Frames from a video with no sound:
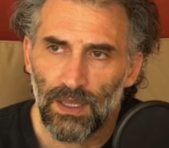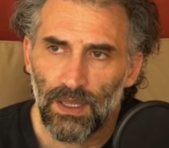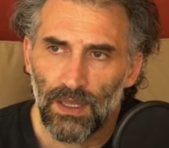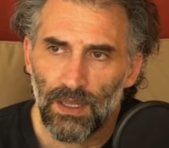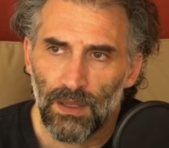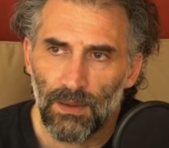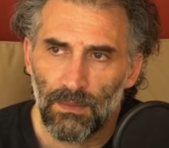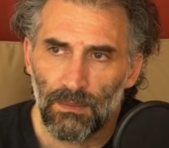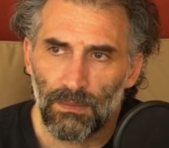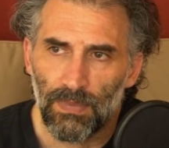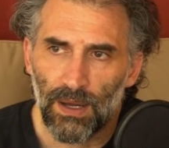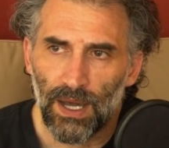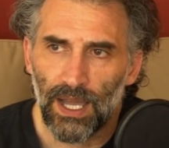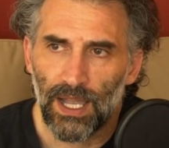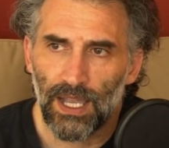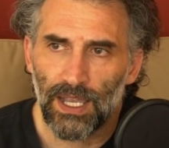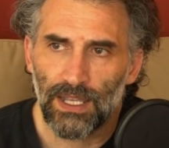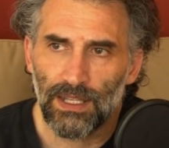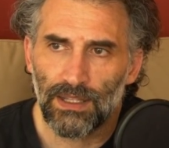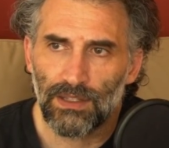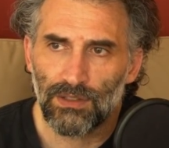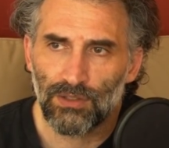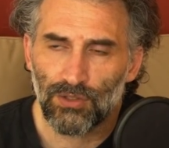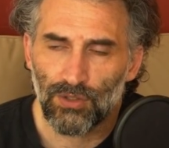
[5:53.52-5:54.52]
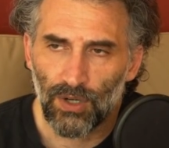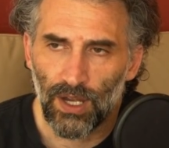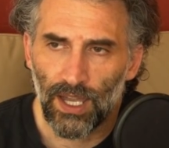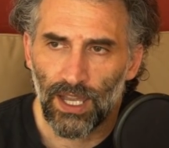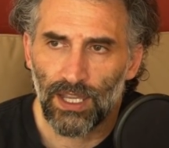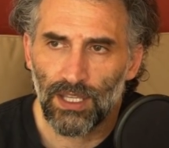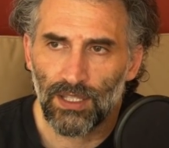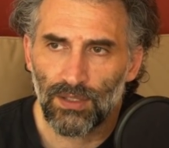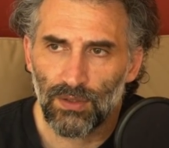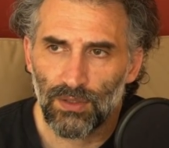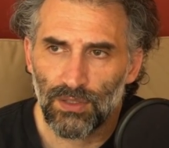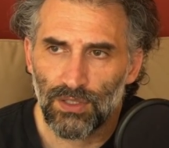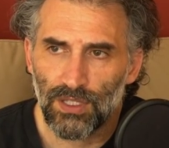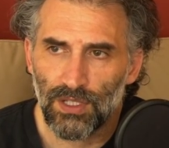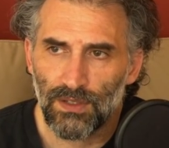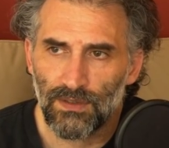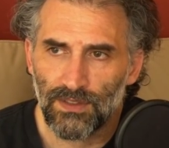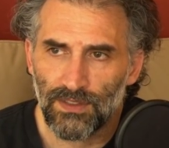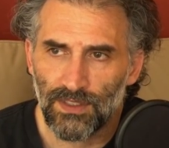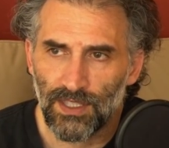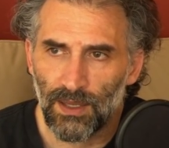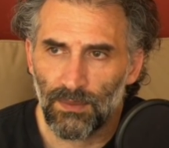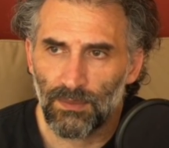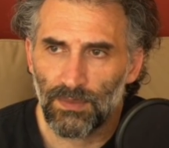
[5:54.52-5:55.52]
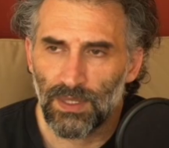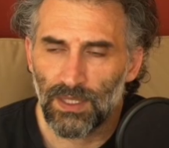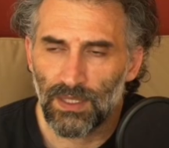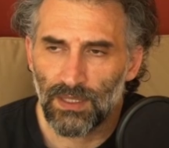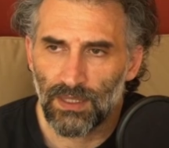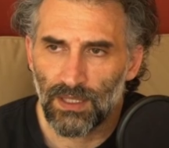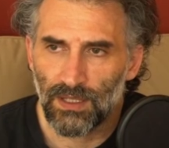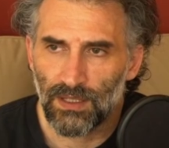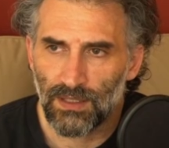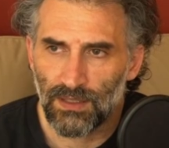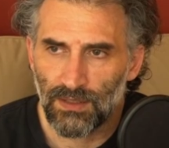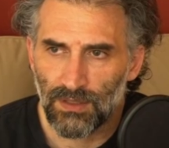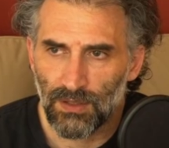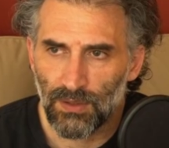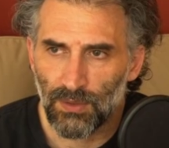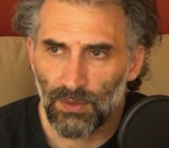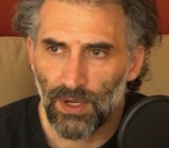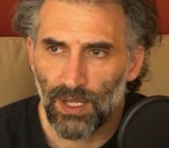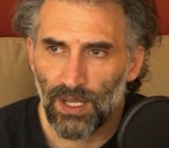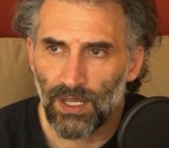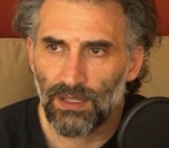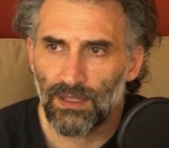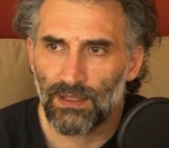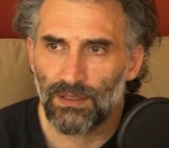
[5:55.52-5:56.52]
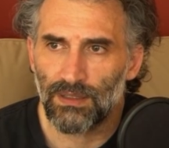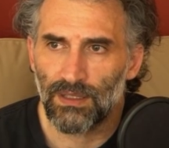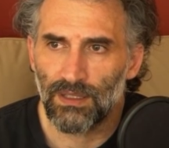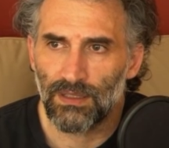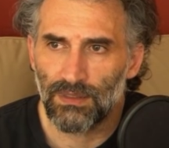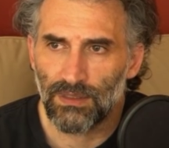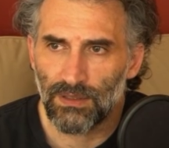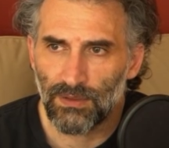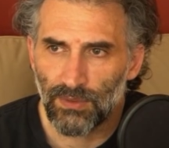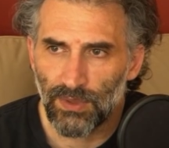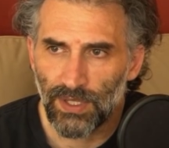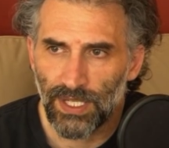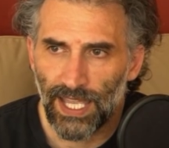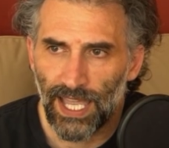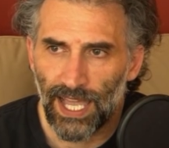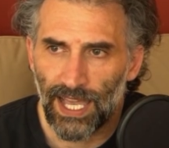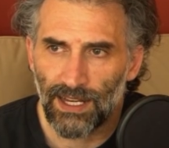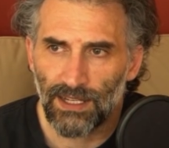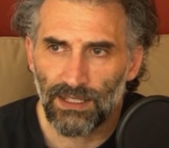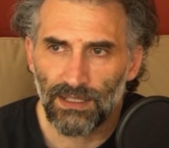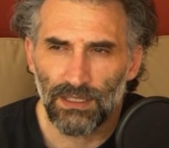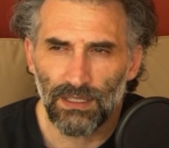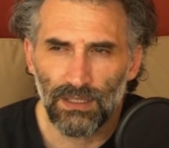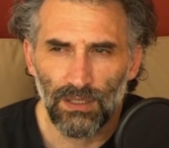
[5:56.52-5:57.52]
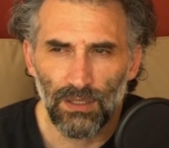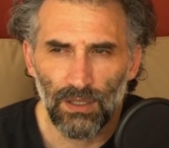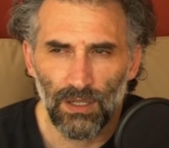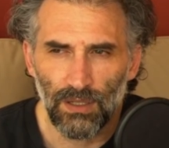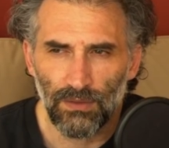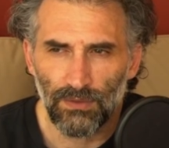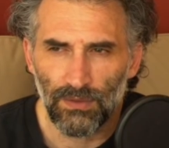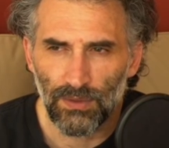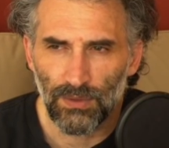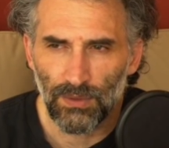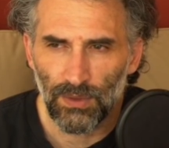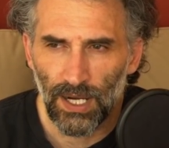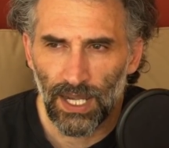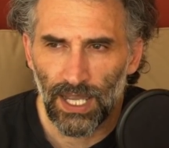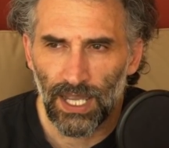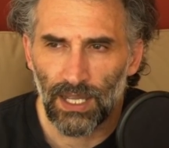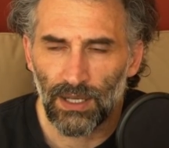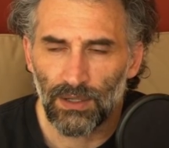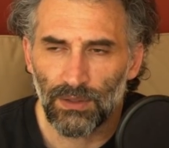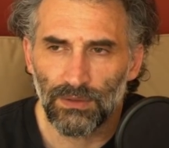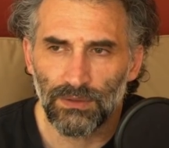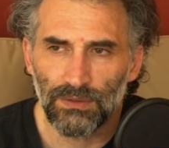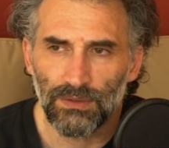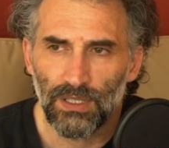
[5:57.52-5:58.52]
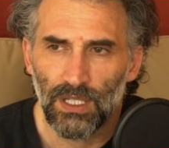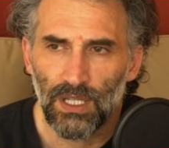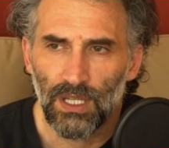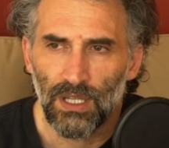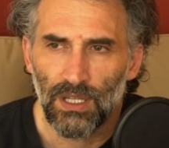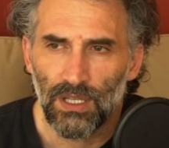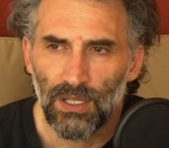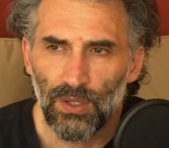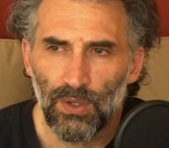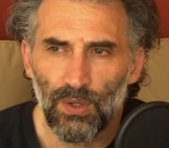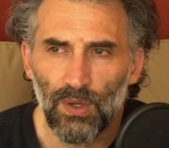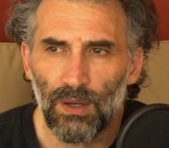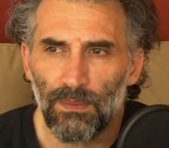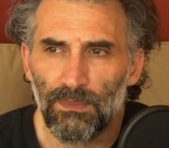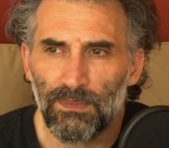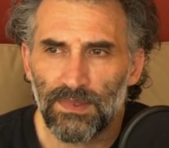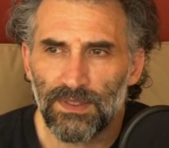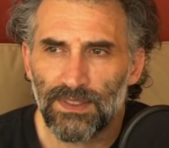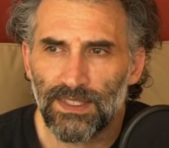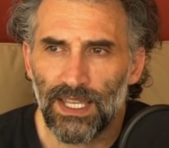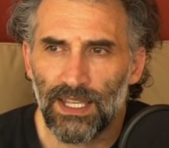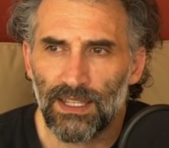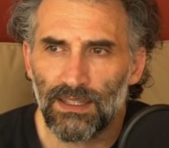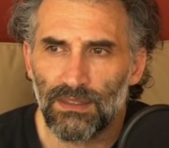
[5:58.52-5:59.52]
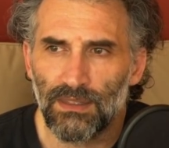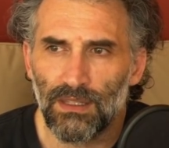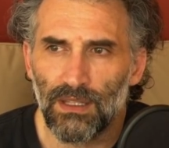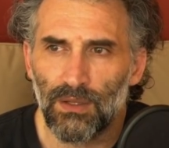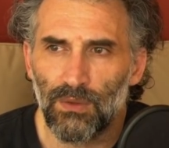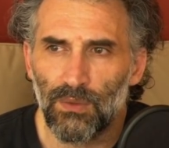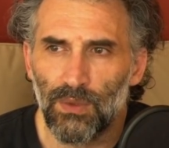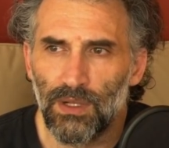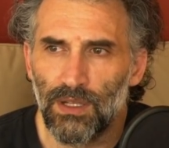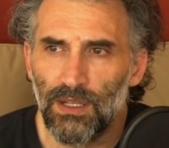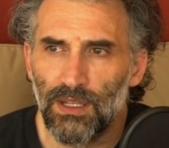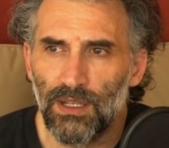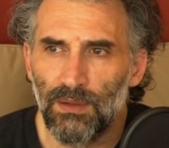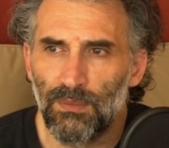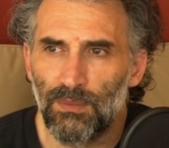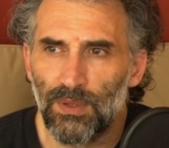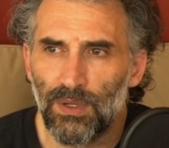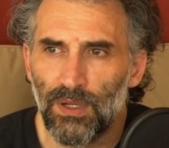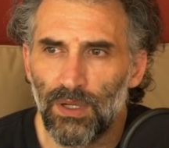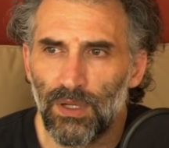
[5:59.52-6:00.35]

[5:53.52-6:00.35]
by trying to achieve something that is greater than the reality you have around, you upset the equilibrium